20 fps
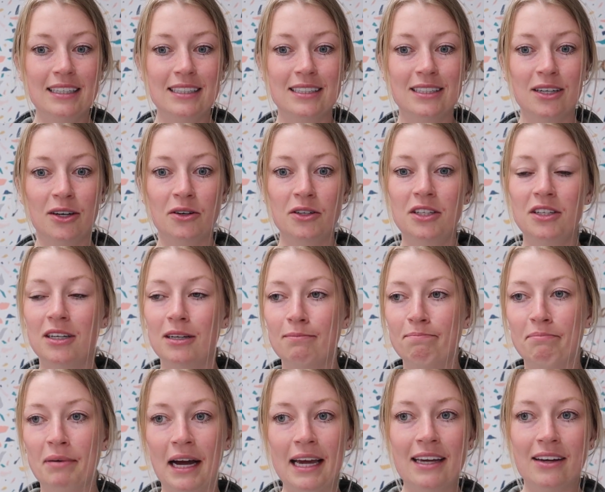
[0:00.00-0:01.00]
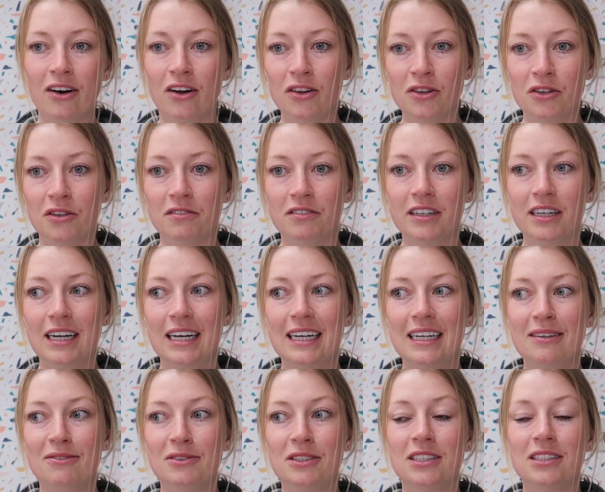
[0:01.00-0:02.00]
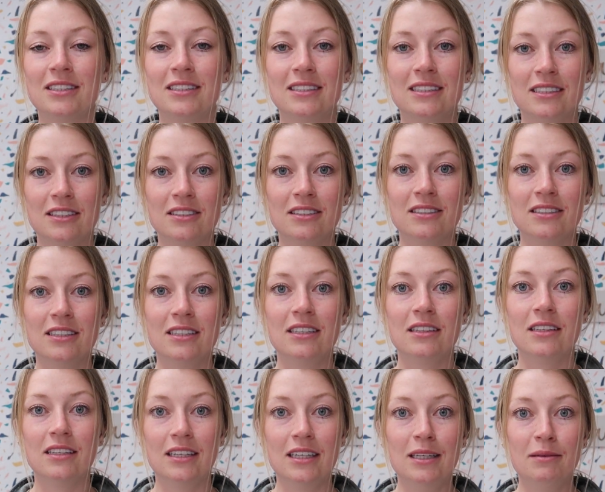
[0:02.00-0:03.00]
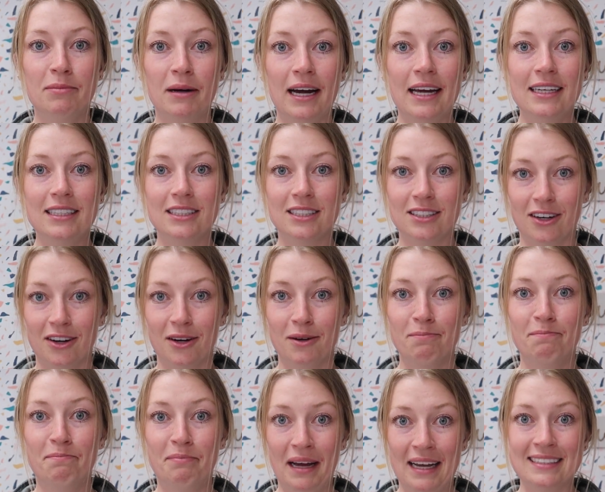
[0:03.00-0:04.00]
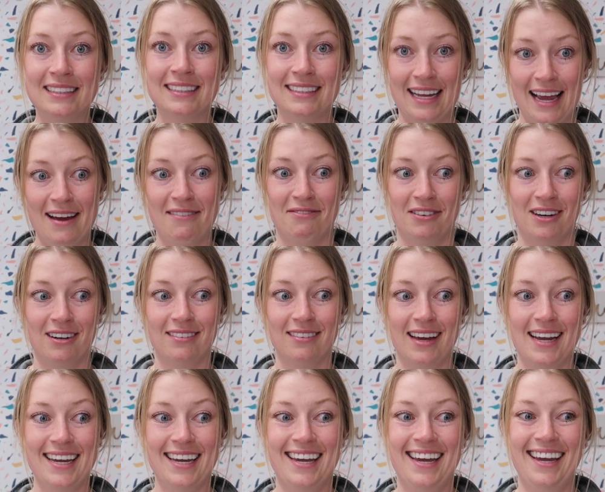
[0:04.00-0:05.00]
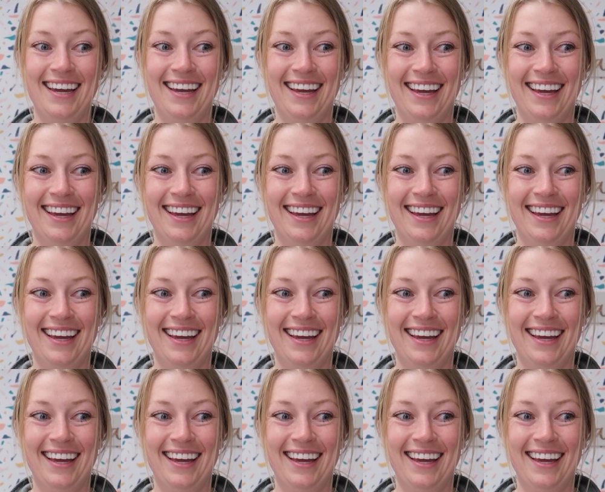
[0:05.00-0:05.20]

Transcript: so you can bike all over, and it was seriously, the e-bikes are best ever. Like,